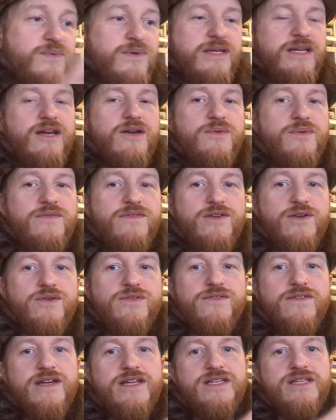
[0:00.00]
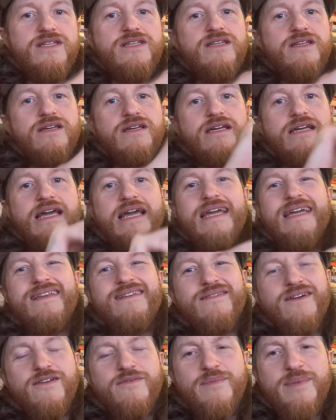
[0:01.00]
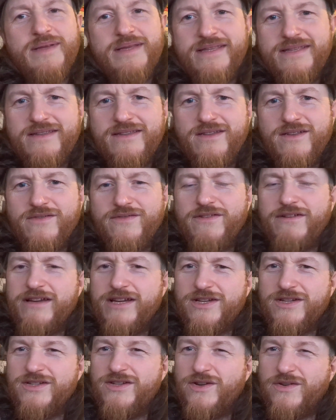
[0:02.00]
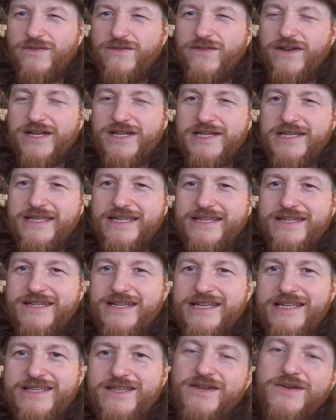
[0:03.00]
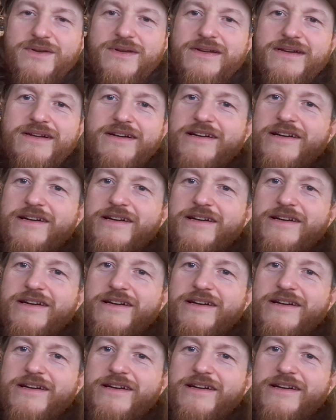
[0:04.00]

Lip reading: we're going to go with a non-fiction. Again, I've been not very good at non-fiction this year, so